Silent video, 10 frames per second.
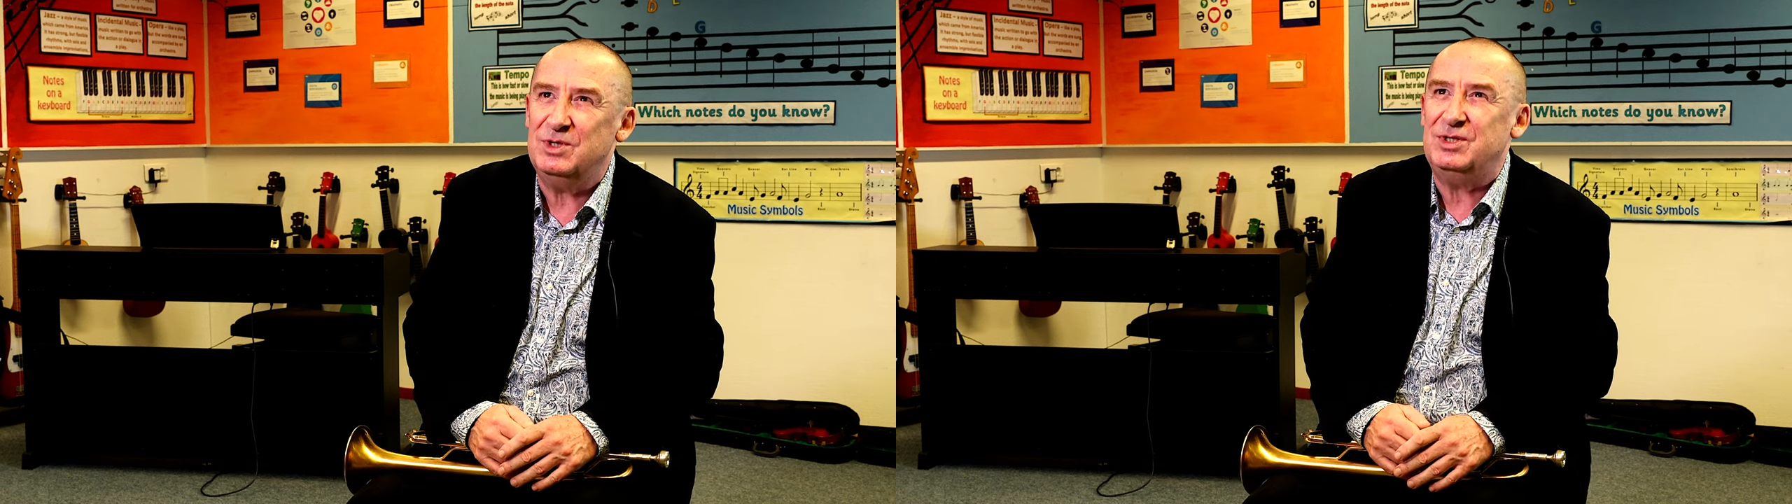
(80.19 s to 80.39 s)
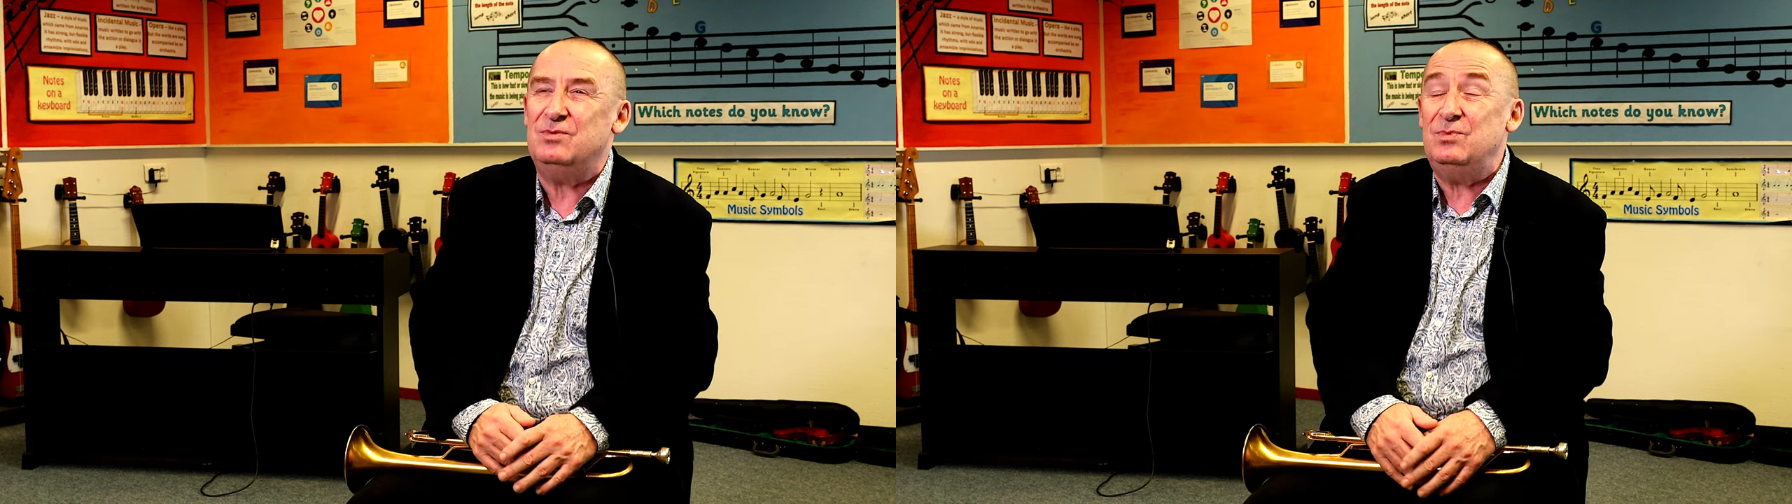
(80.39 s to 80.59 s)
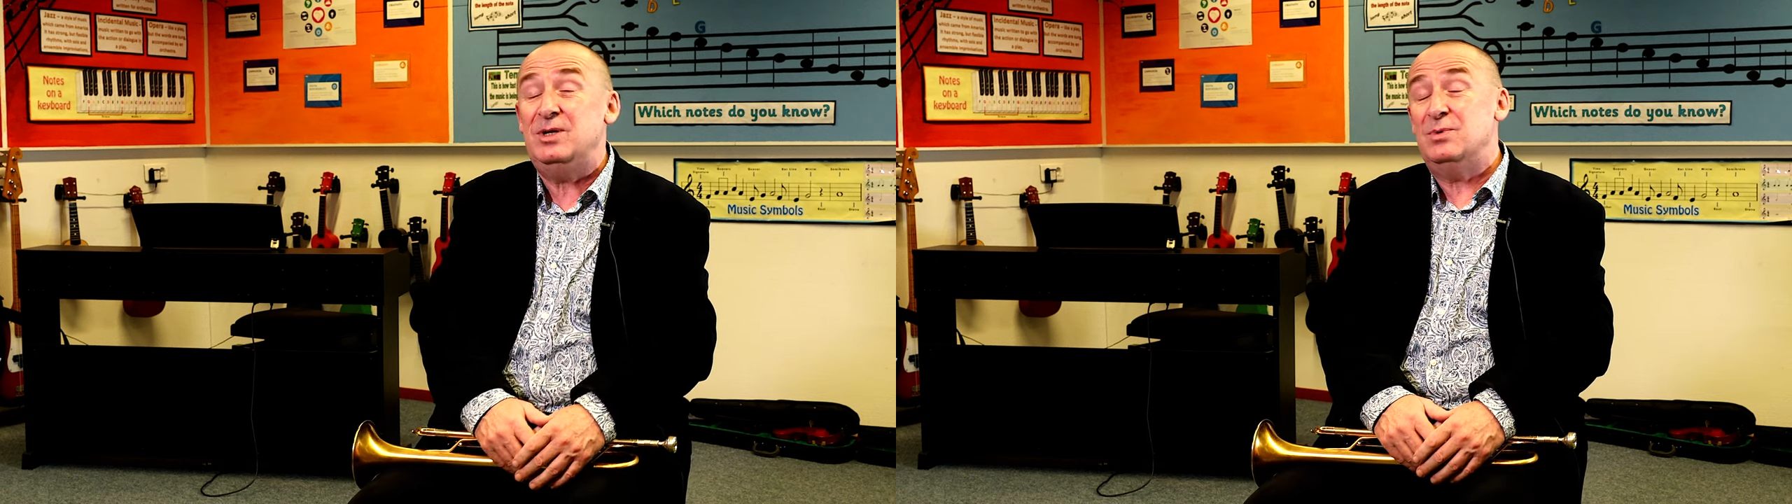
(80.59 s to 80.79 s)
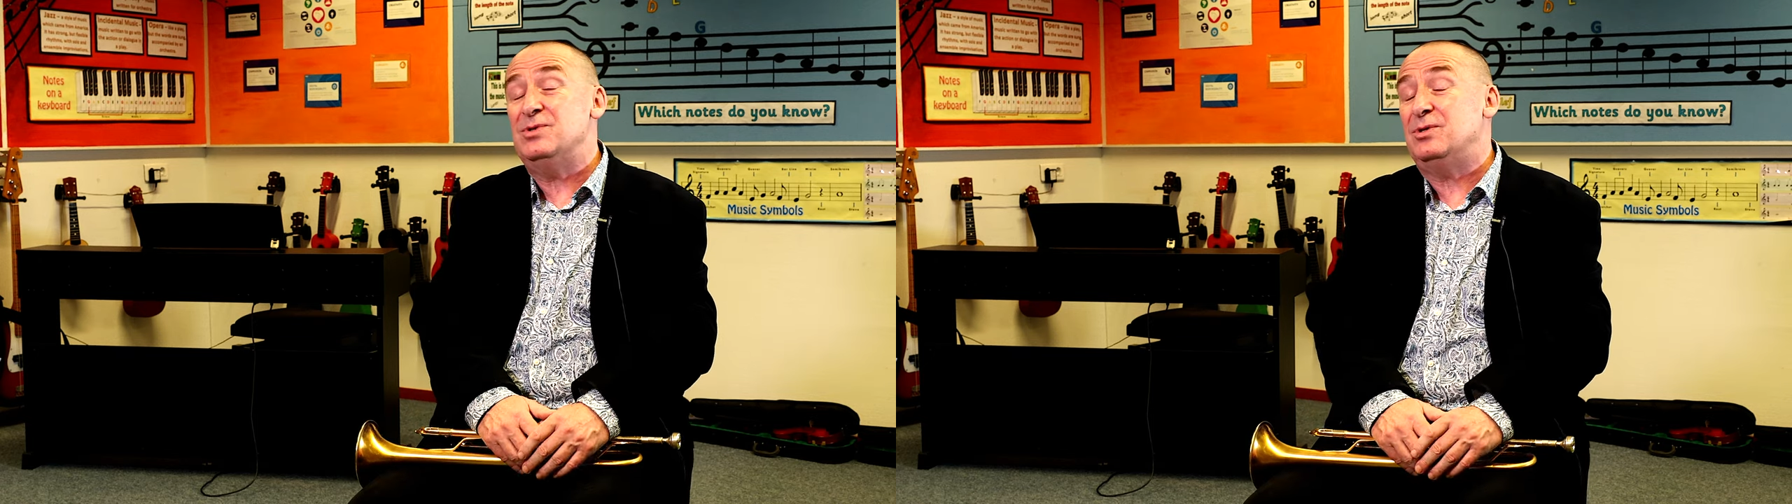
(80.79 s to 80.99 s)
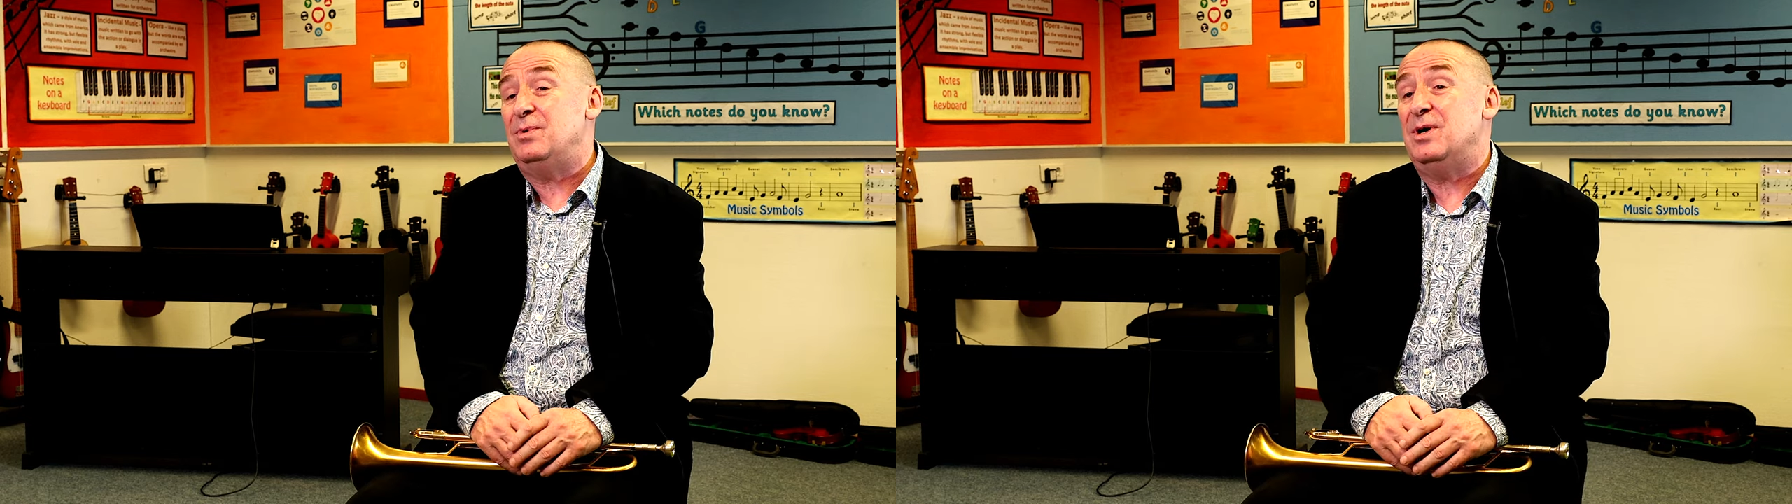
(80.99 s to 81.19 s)
which it really
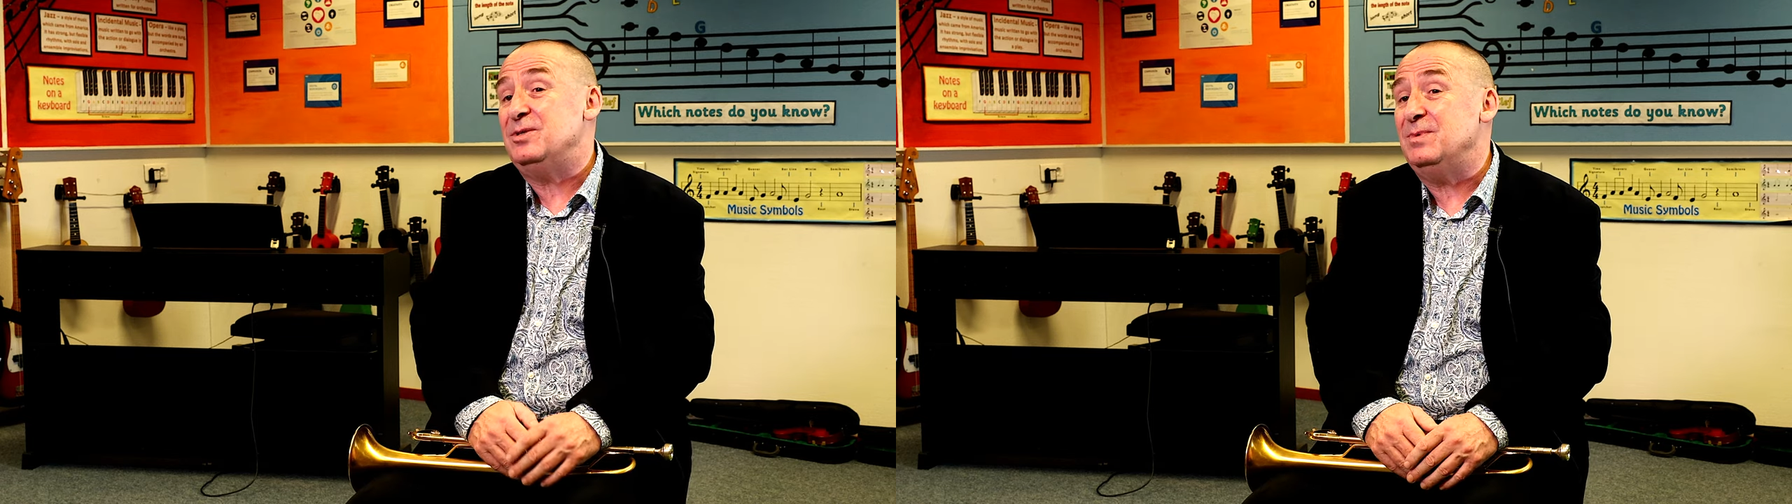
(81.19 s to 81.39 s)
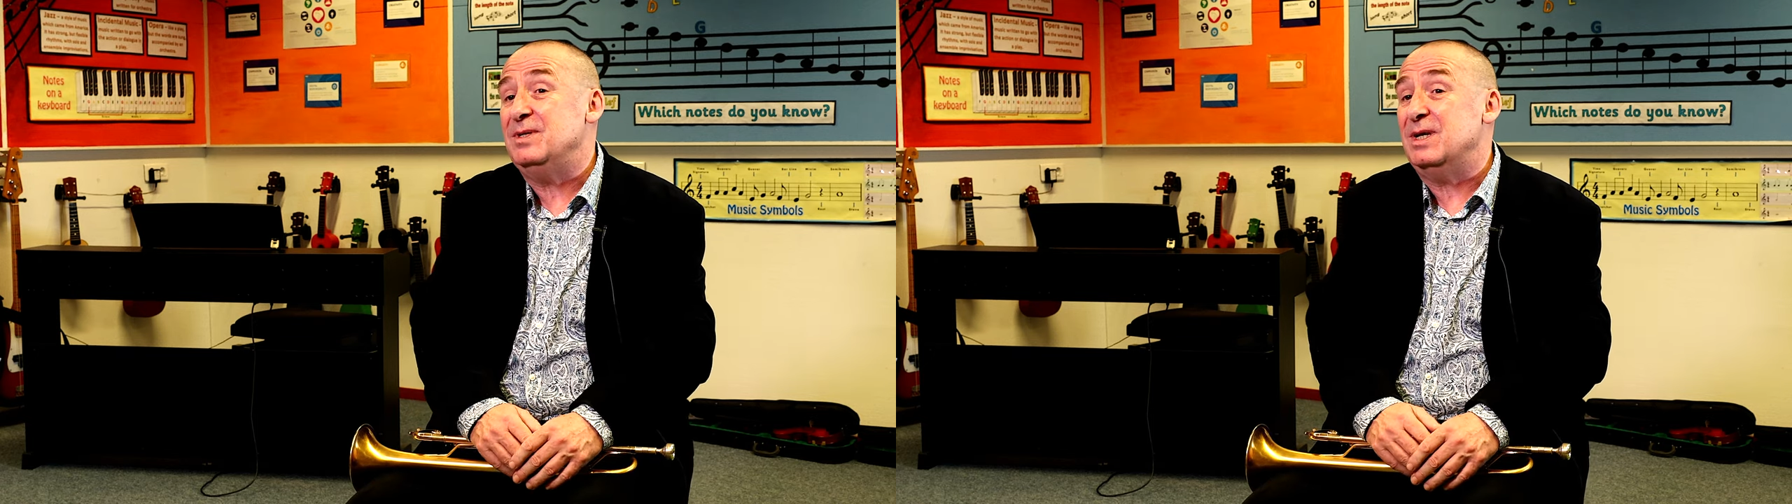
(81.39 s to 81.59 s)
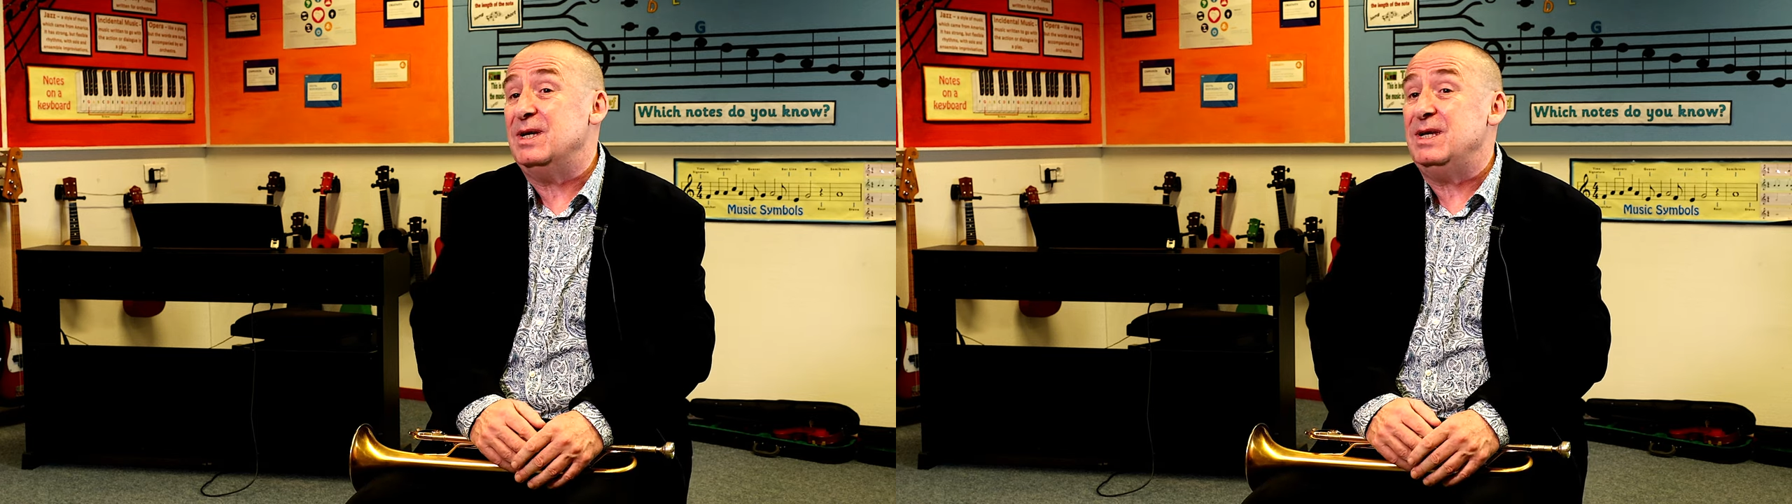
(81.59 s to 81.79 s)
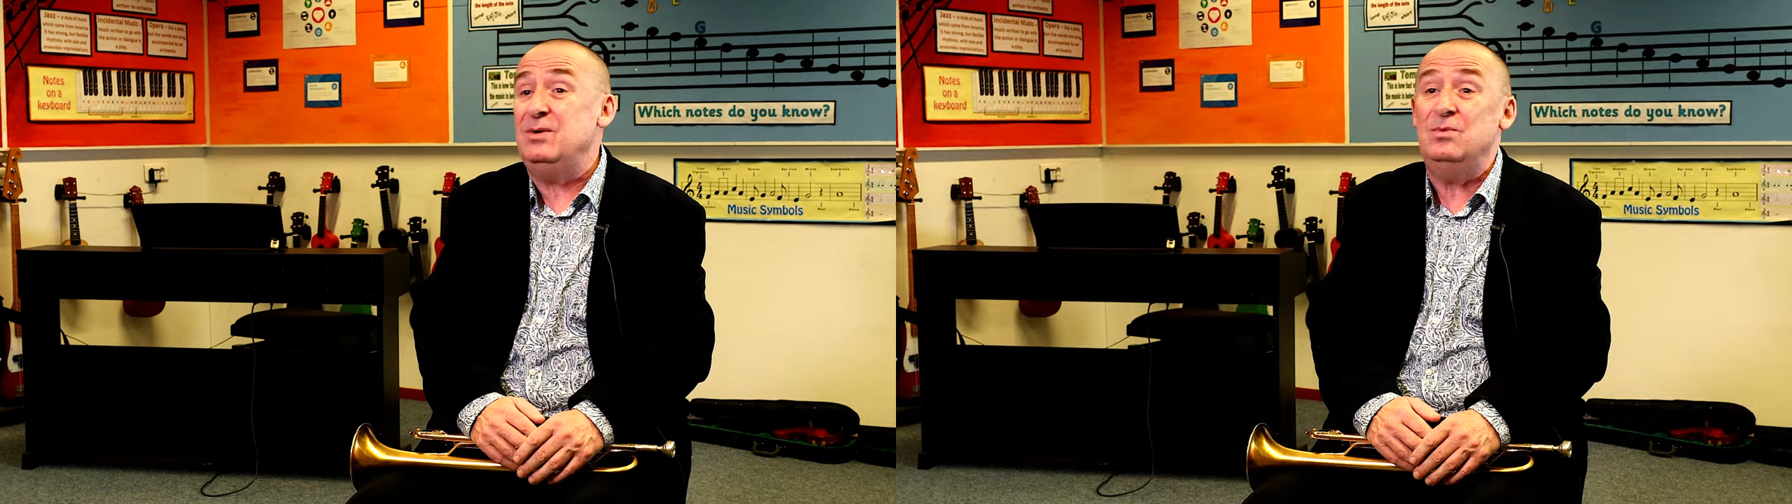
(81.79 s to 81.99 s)
wouldn't surprise me that he